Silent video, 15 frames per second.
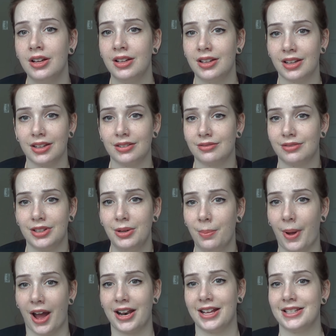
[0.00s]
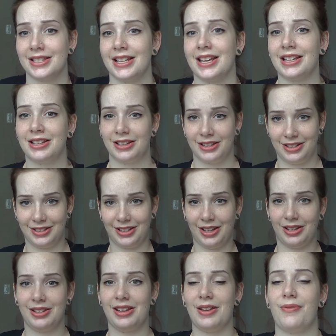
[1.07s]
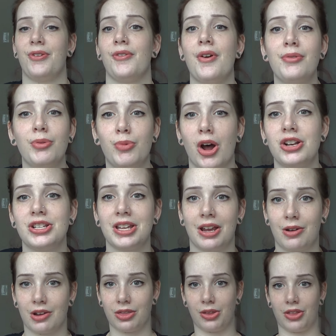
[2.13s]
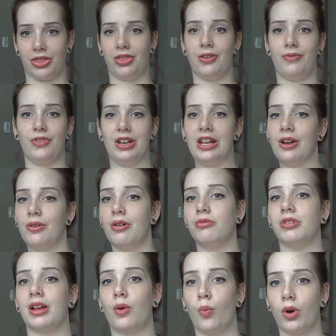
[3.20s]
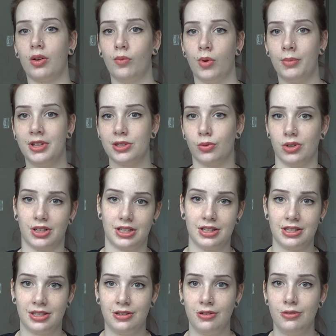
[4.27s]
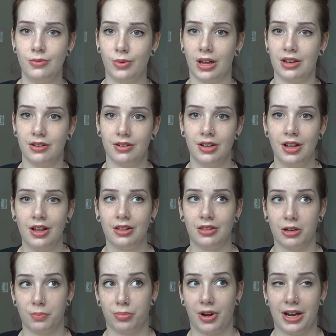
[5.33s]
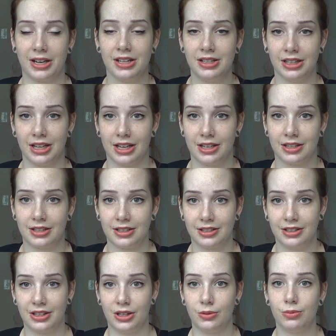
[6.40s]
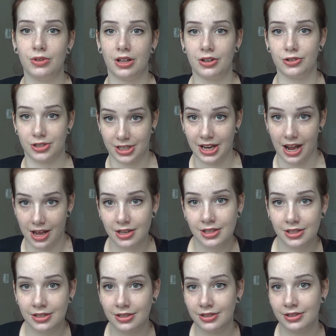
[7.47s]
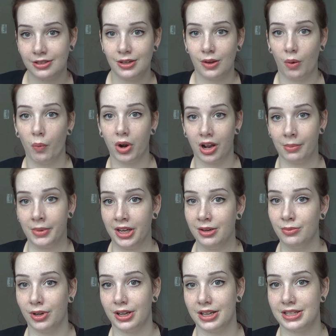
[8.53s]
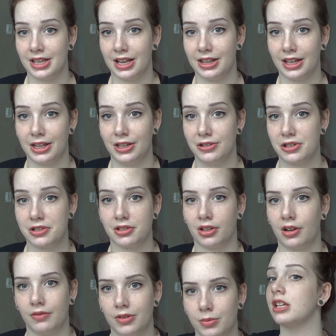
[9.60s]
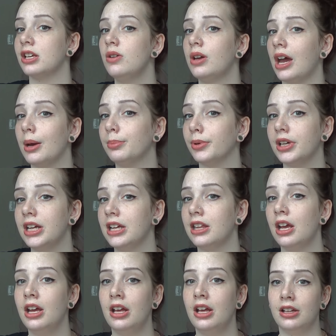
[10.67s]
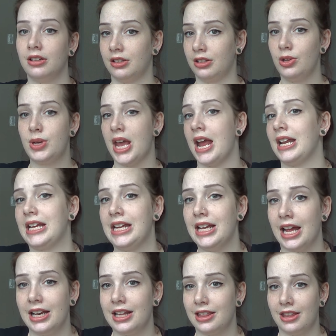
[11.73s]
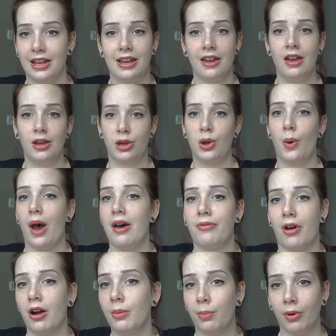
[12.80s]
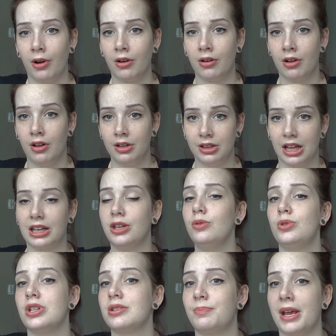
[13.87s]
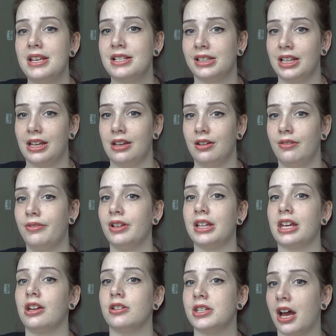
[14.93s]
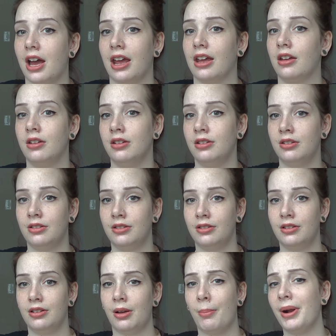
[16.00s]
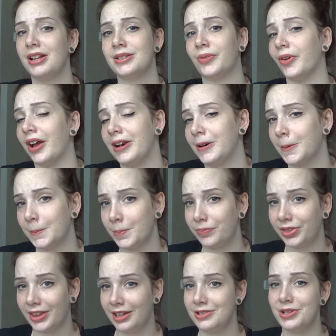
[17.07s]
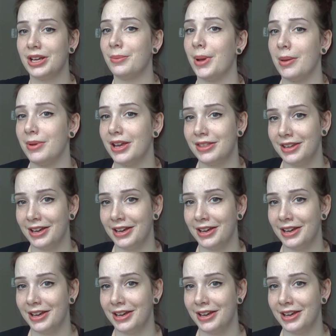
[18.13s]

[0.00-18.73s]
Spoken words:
Like your body is like, if you ever watch like the video of like what a woman's organs do when they're pregnant, like you will understand what I mean when I say like you're just uncomfortable. Like you can't breathe, you can't eat anything, you have heartburn, like you just basically feel like you're dying. But it's fine because you get a baby at the